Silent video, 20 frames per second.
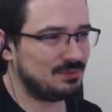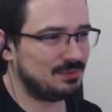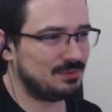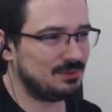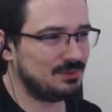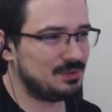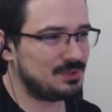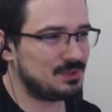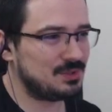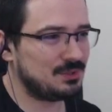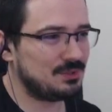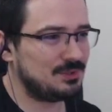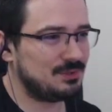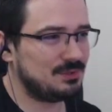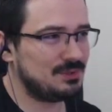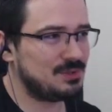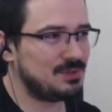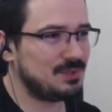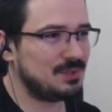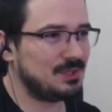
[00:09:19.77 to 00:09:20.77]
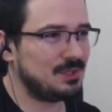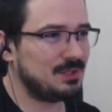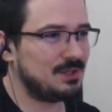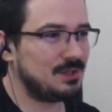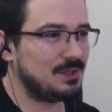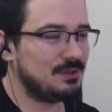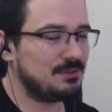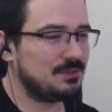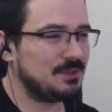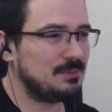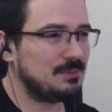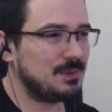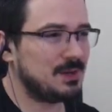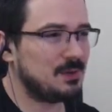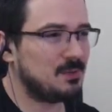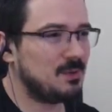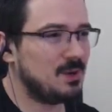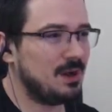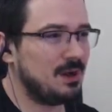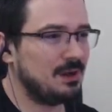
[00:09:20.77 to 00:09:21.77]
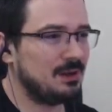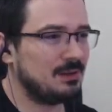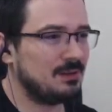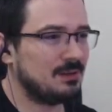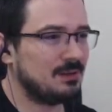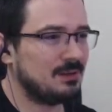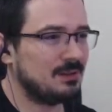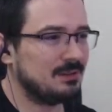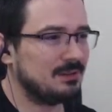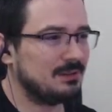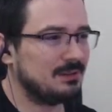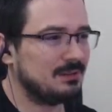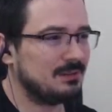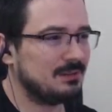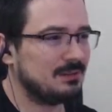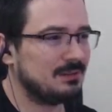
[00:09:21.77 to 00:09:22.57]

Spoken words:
You should like give them a while and